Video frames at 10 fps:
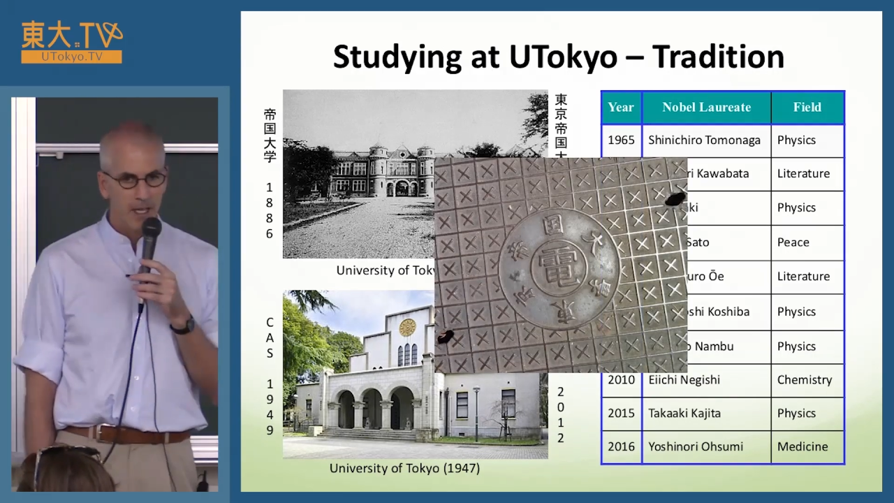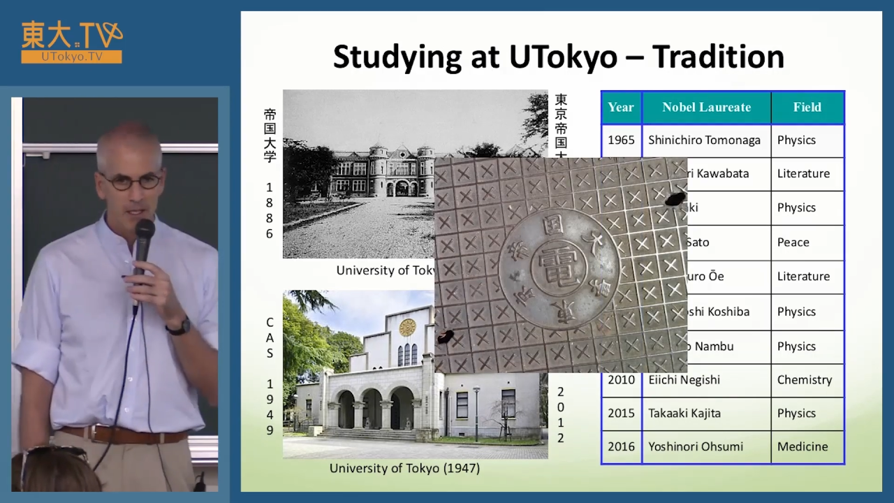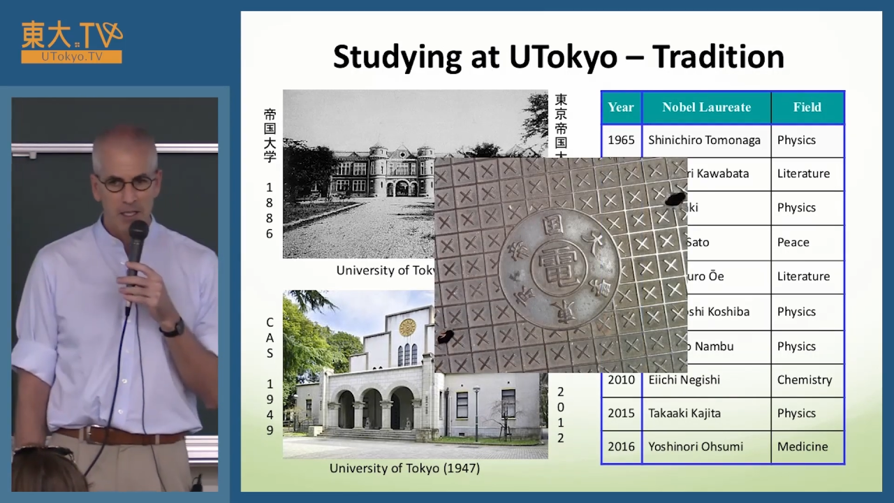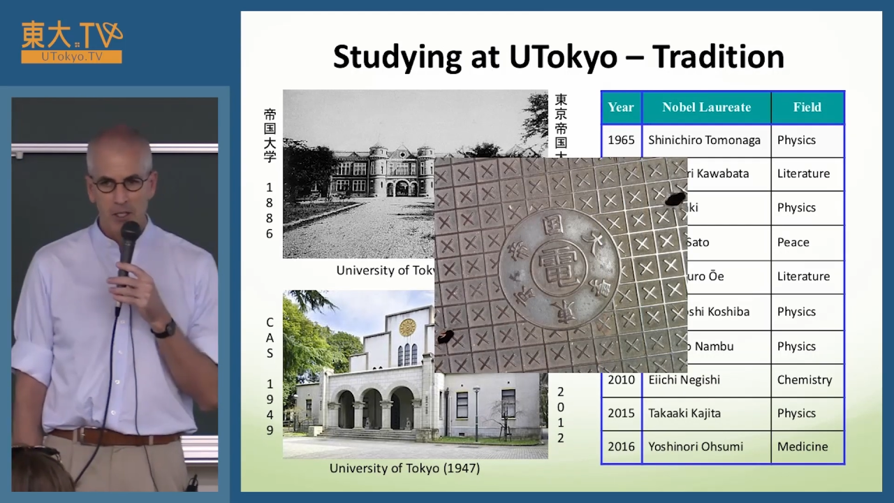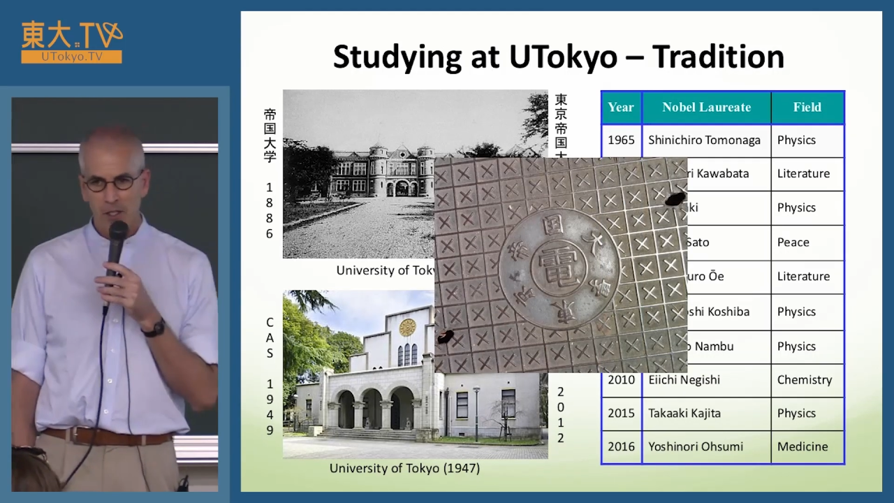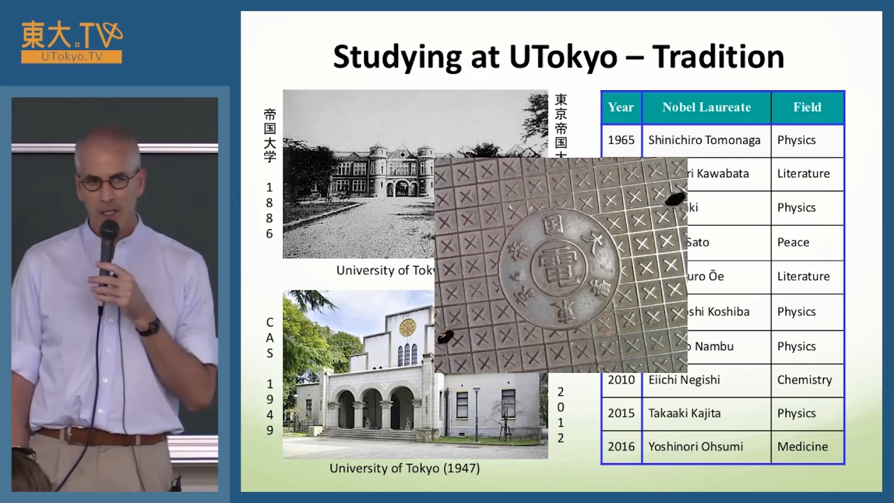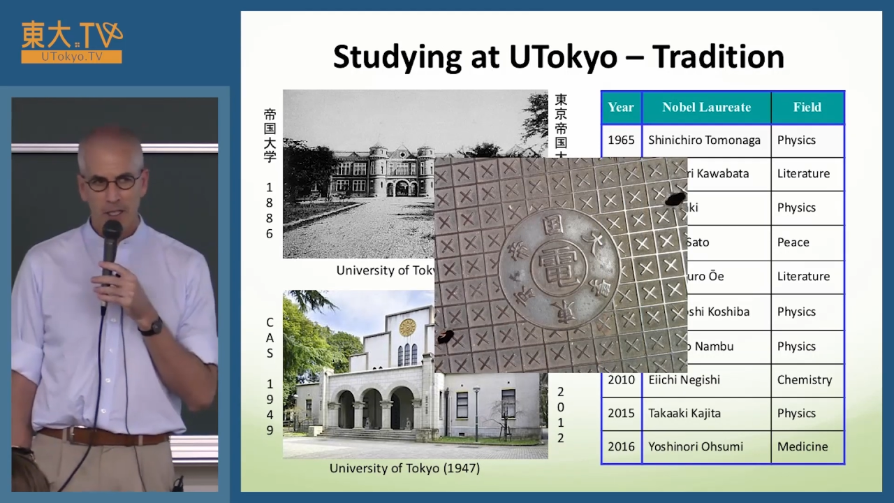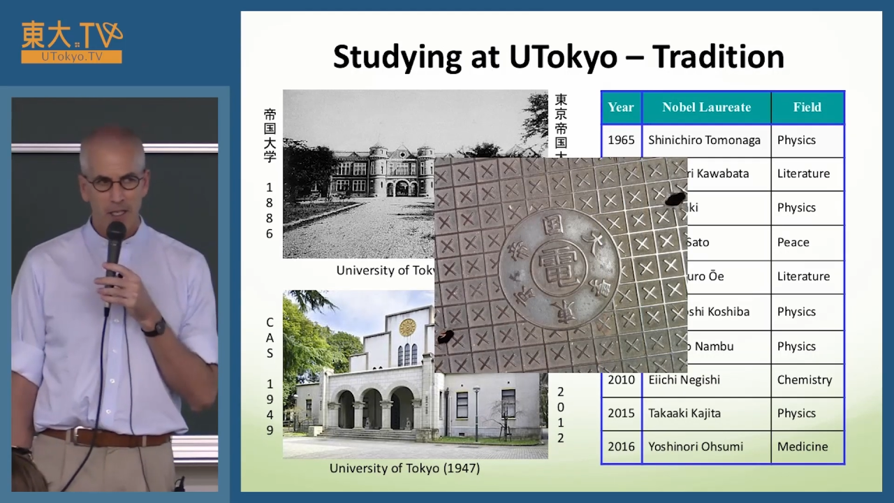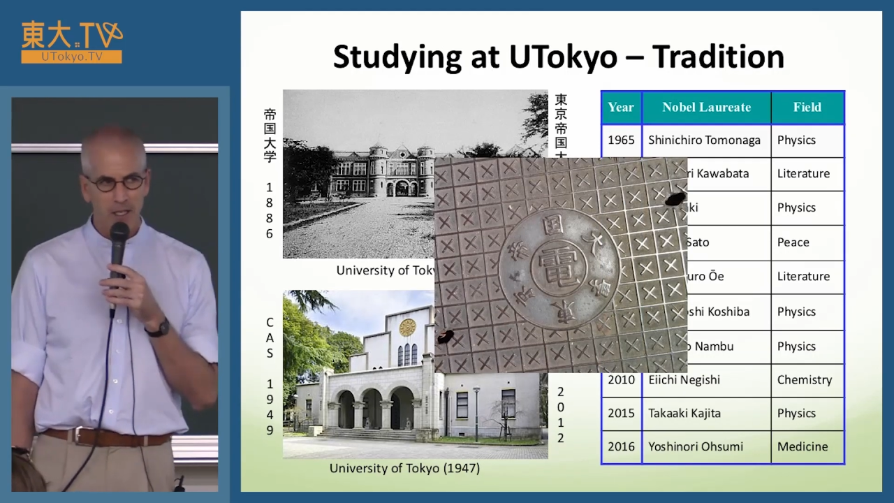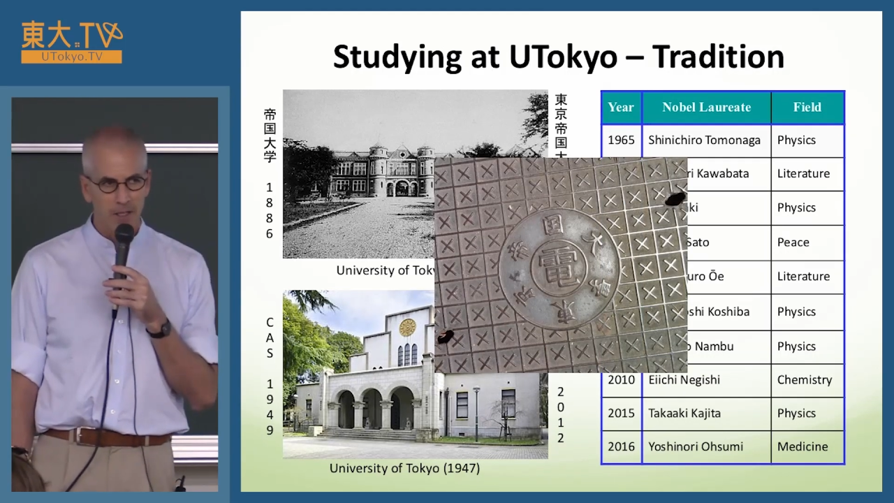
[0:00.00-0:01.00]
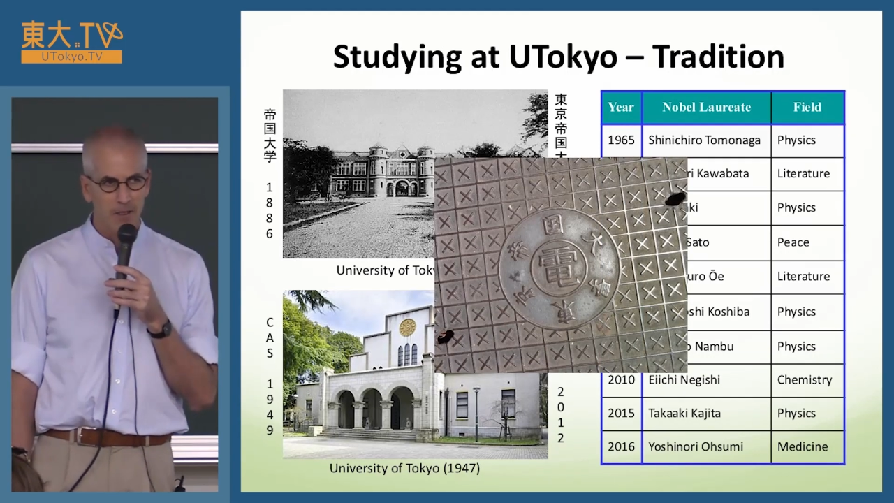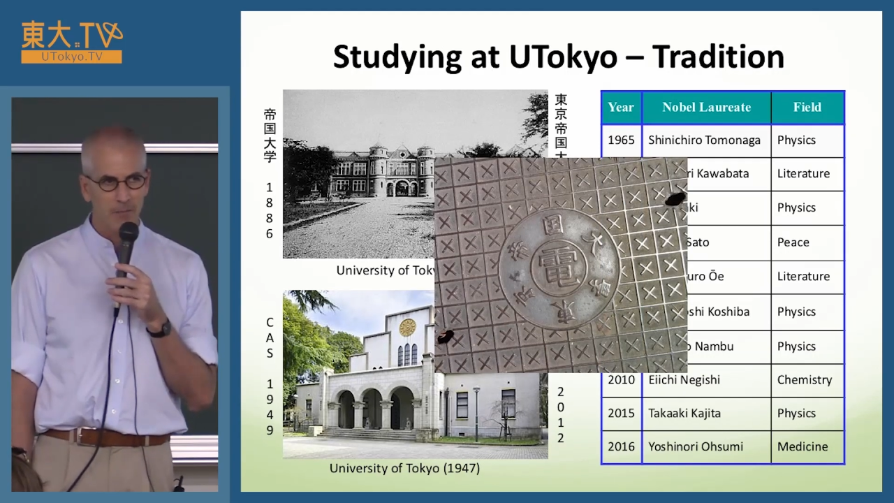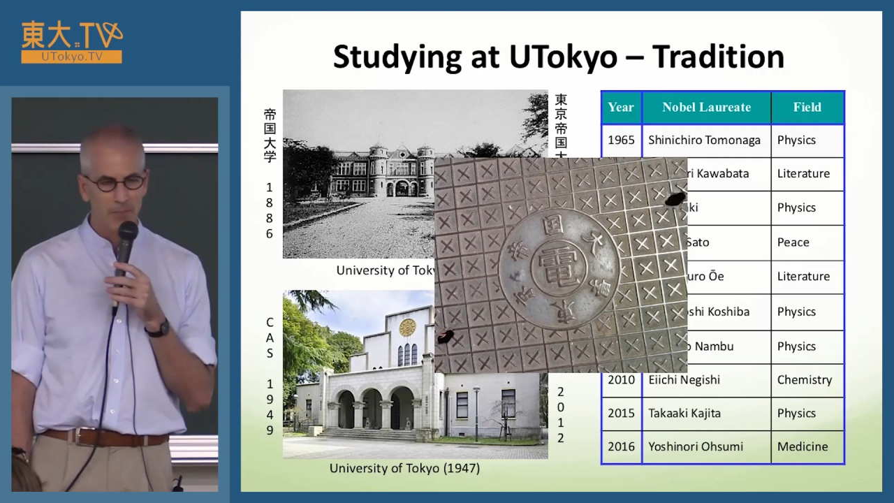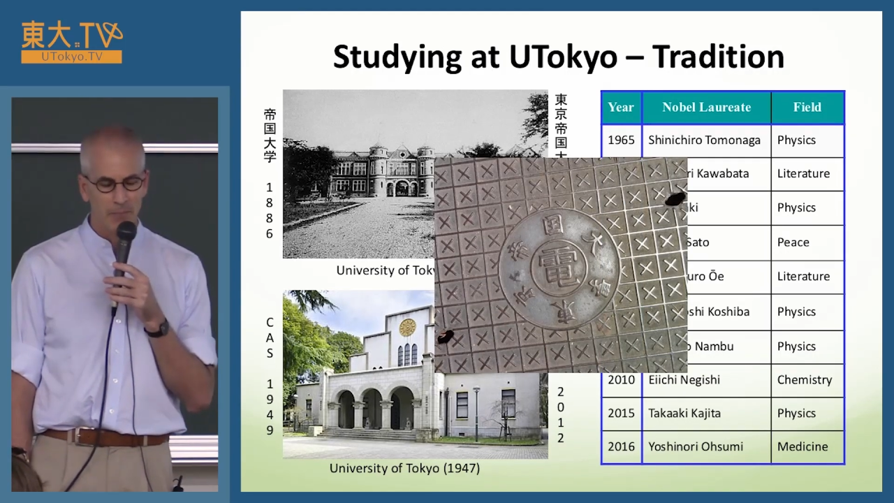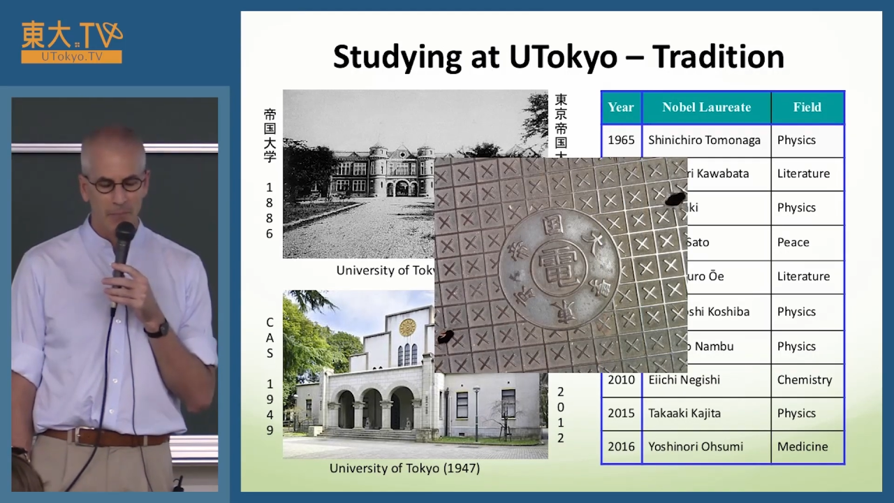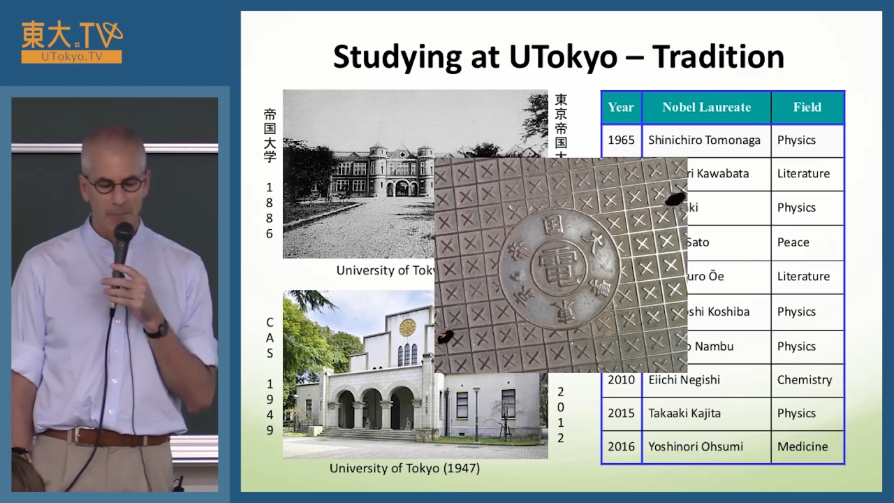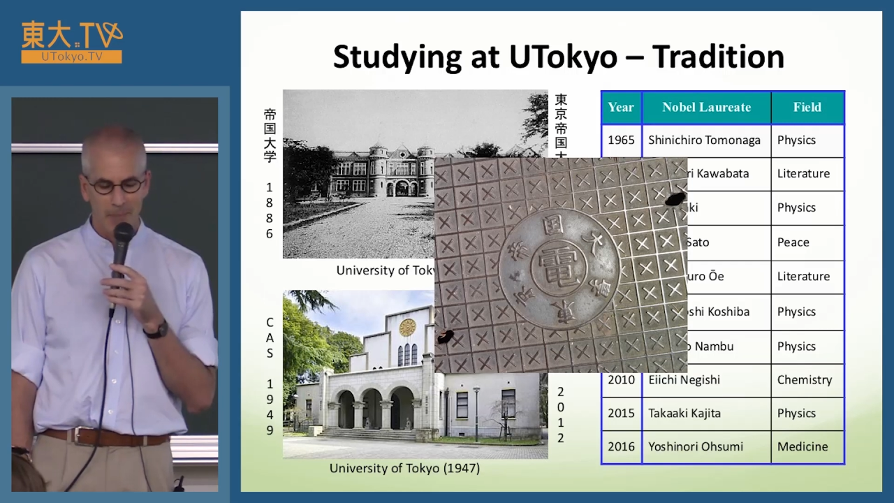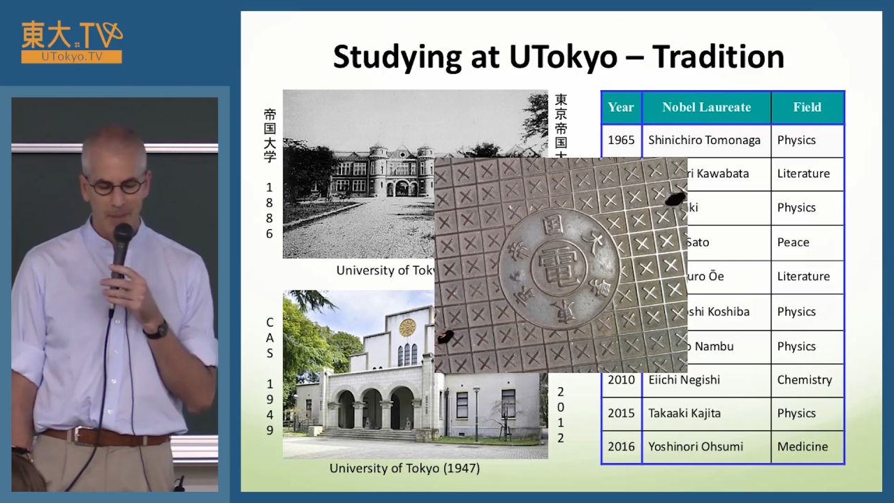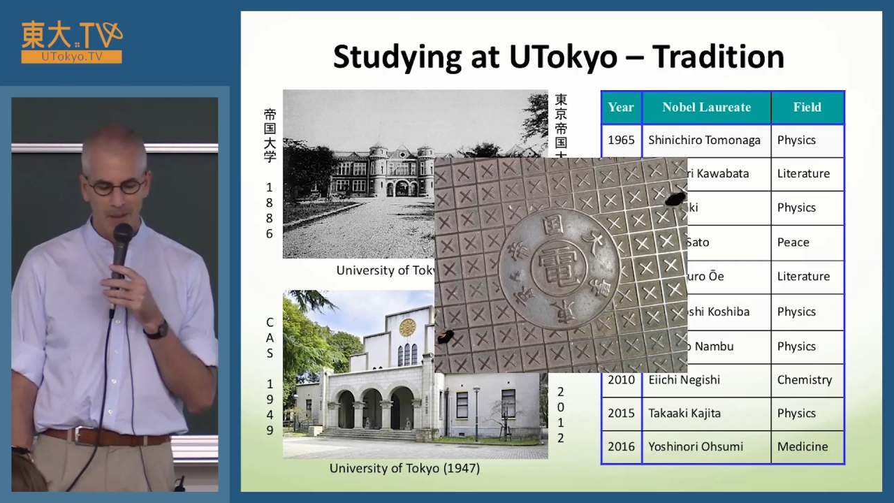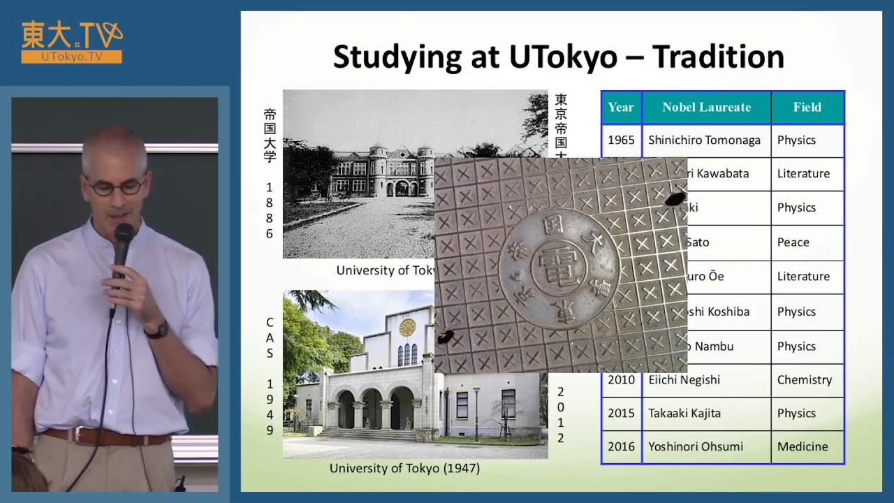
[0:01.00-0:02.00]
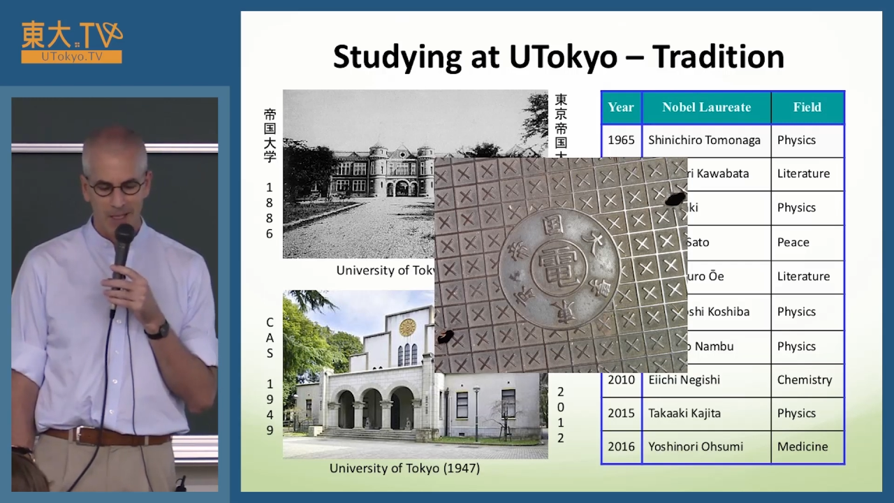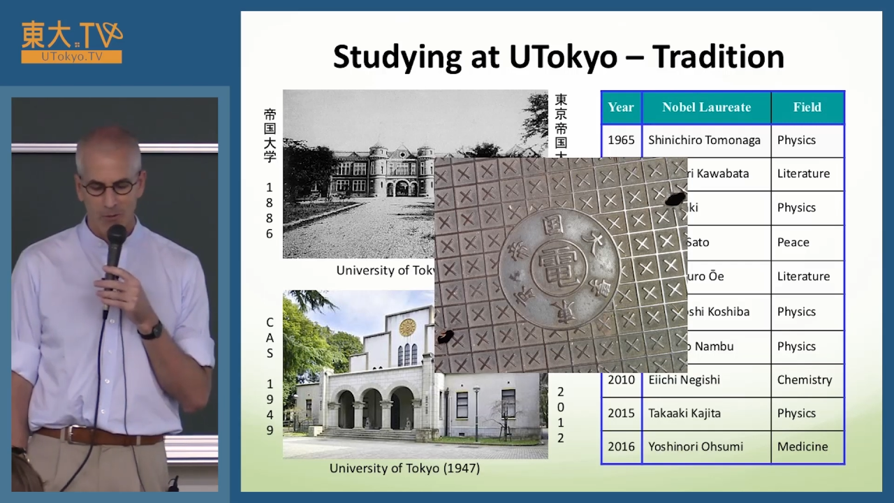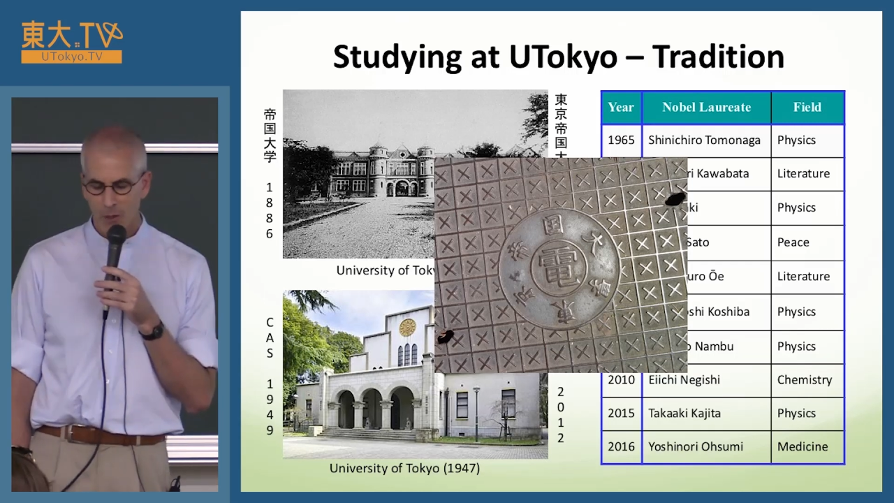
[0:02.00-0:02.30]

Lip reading: is actually what